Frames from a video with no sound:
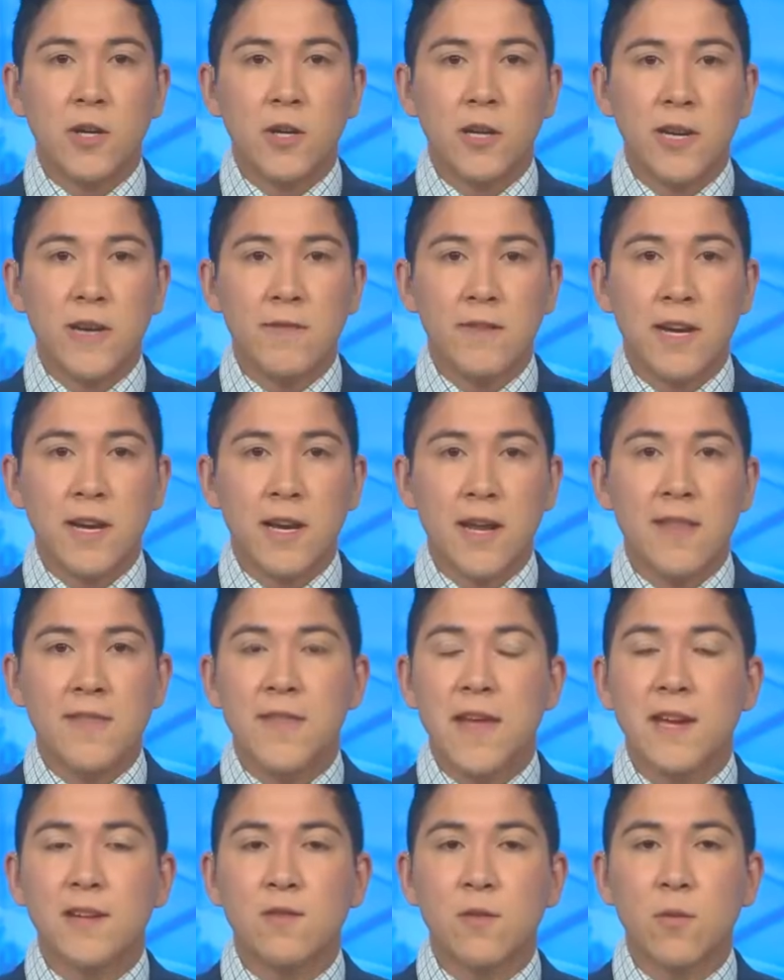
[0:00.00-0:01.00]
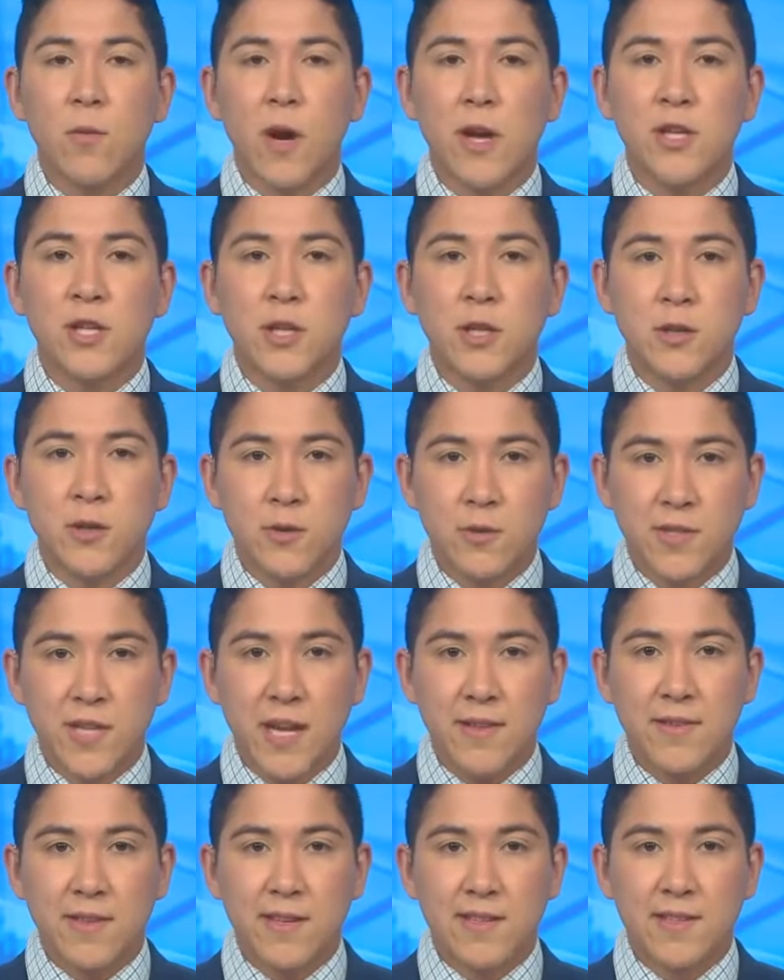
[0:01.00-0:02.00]
Good evening and thanks for watching News
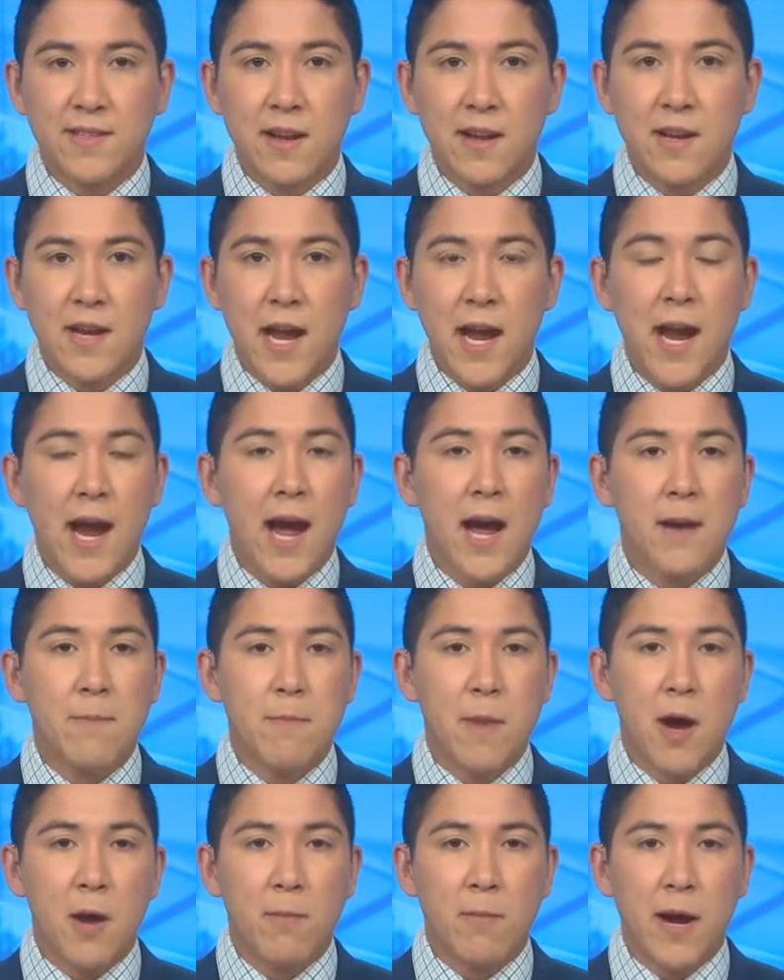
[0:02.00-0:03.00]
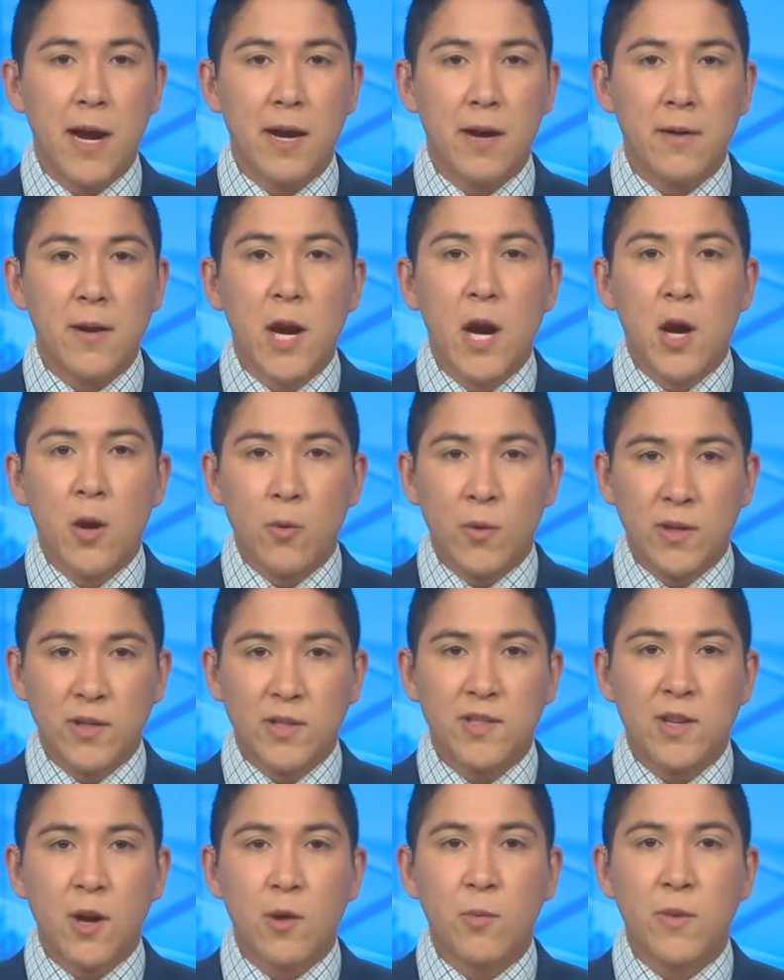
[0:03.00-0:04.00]
8 this Sunday. I'm Mal Meyer. We
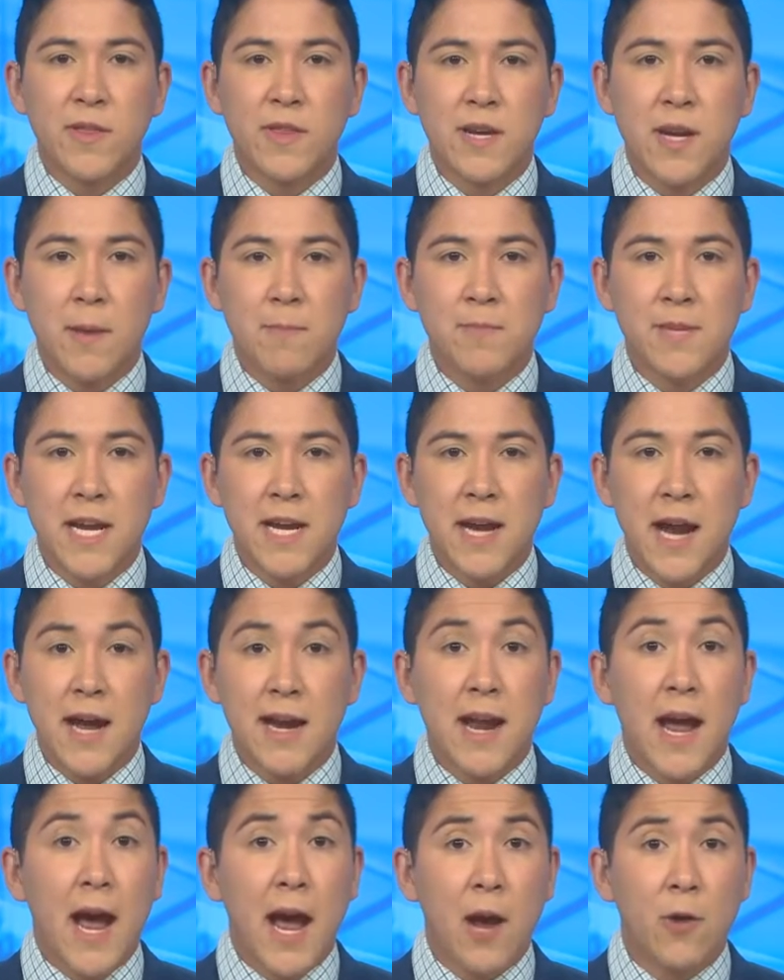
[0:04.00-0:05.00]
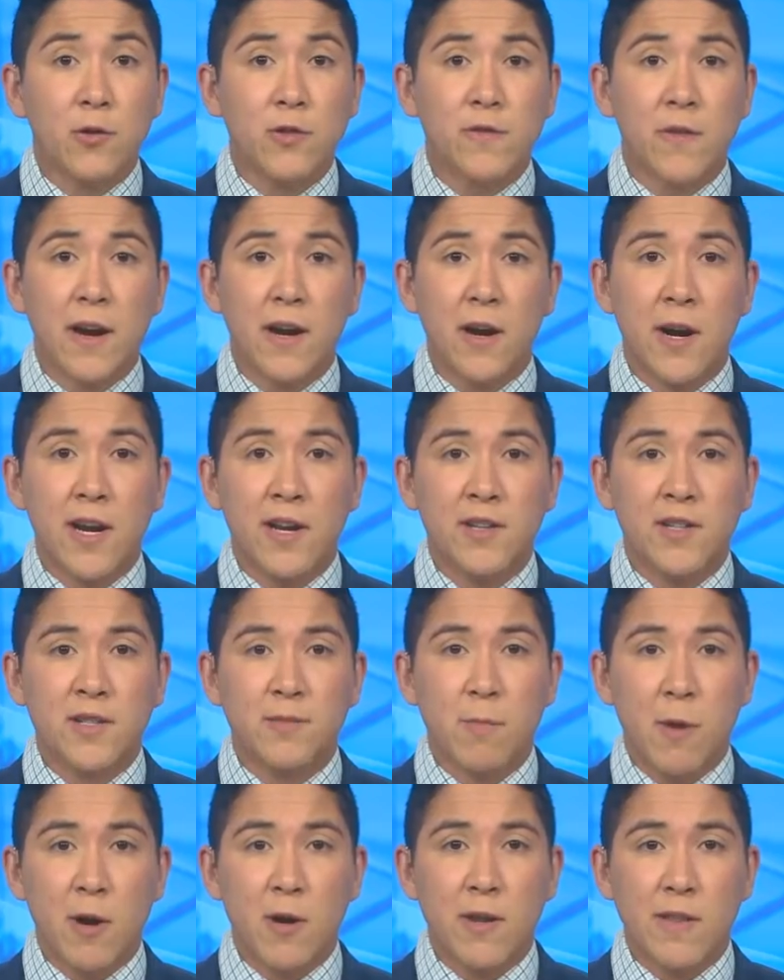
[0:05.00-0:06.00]
start with an update on a house fire in
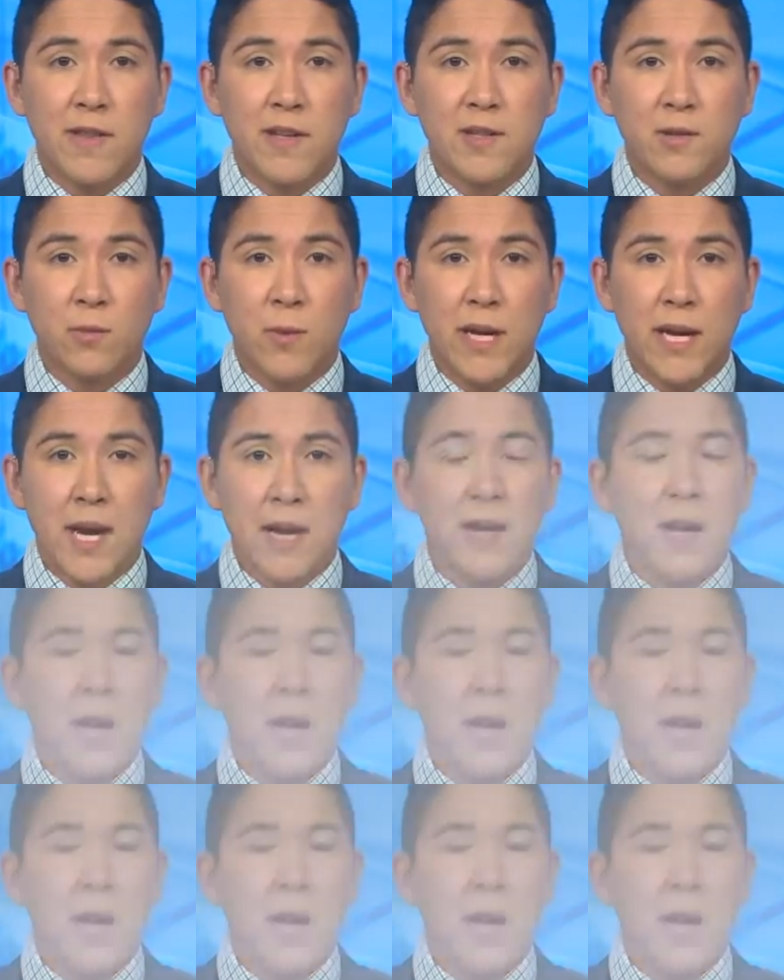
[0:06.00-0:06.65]
Sparta this weekend.